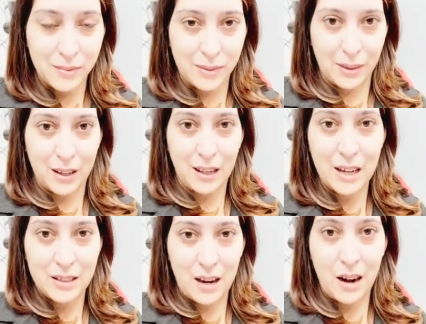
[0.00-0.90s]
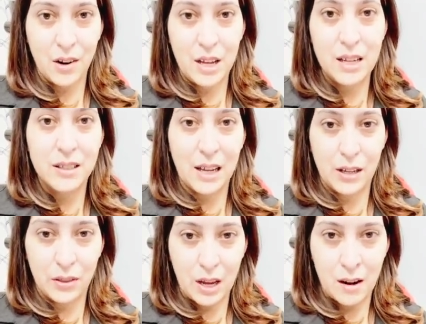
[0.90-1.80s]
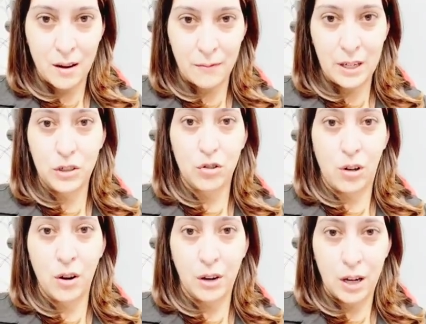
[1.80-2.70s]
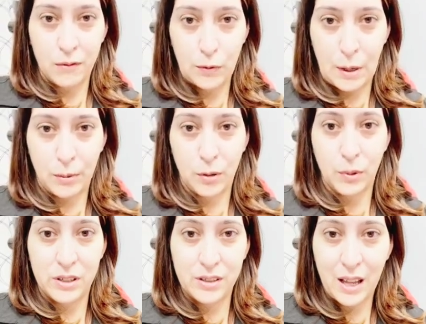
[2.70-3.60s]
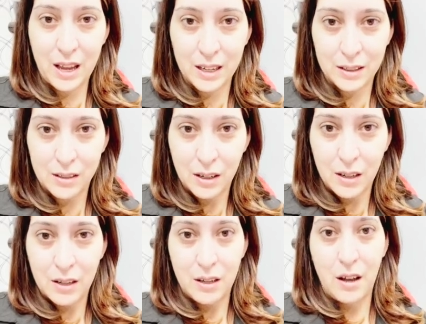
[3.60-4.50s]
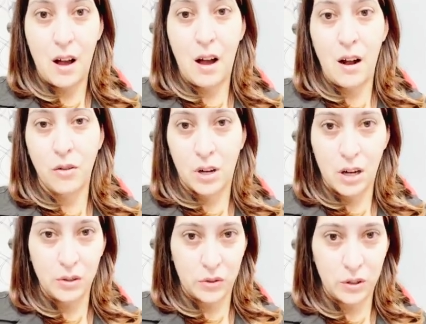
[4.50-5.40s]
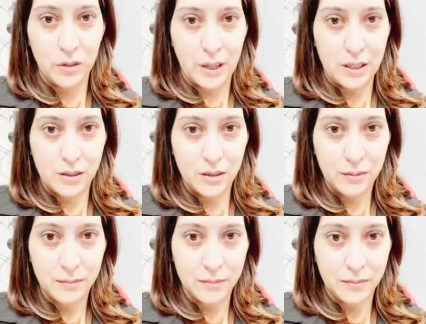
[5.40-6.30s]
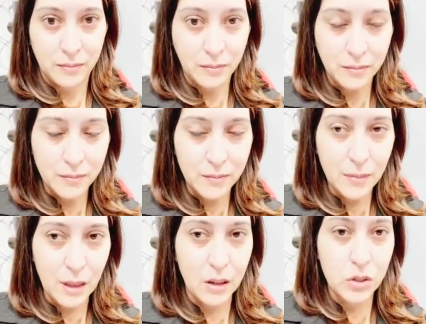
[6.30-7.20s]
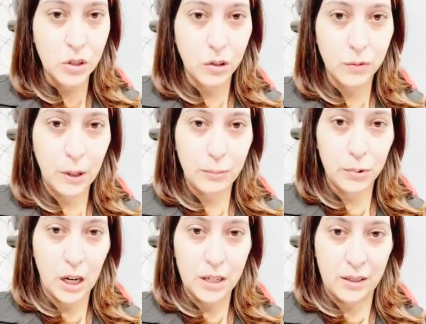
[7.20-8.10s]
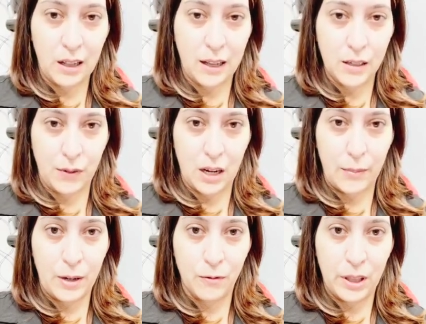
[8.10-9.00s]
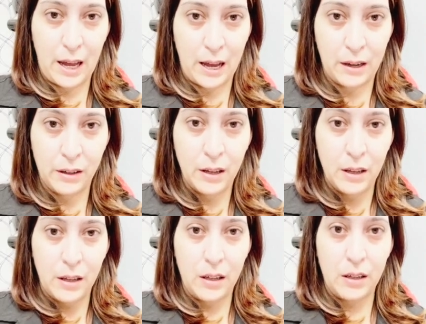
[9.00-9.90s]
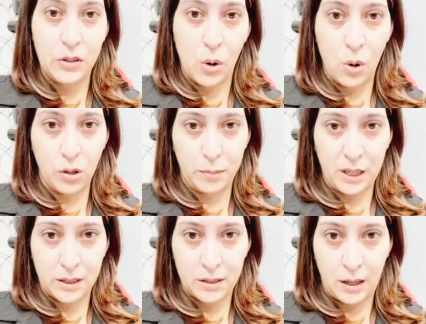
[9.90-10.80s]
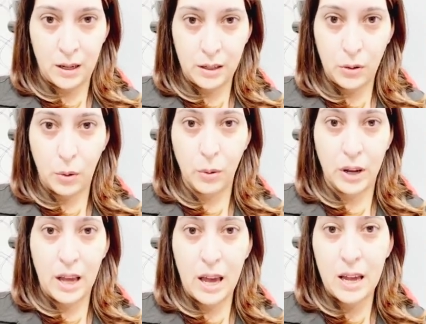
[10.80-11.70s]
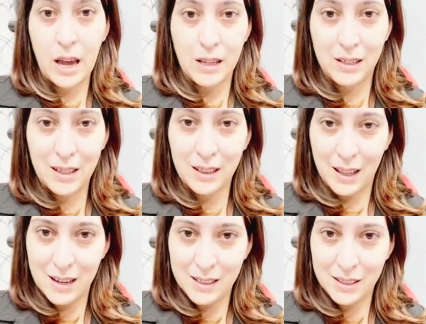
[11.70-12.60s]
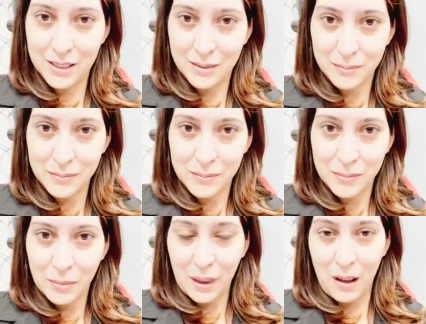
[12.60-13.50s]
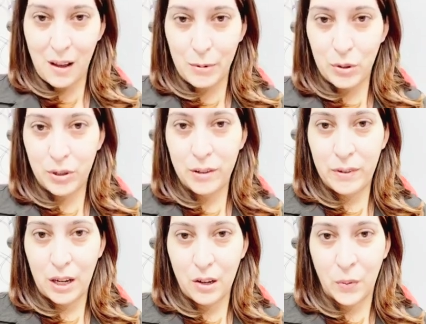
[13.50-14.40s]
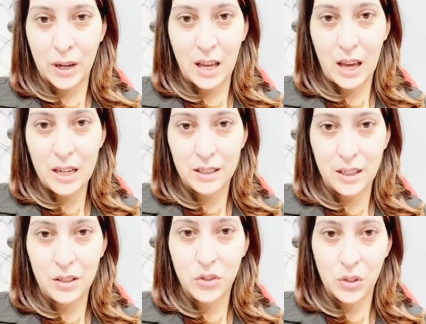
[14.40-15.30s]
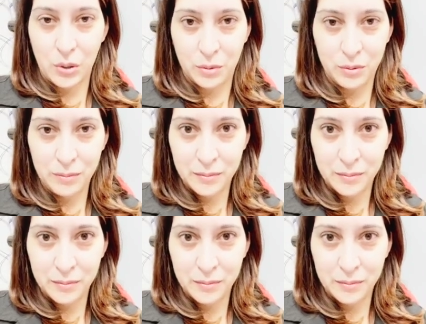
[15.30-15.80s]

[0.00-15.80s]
the client's hair is healthy enough and is strong enough to be able to withstand another color service. And so the products I like to recommend for that is the Olaplex line or K18 lines. I'll be doing a video on K18 soon,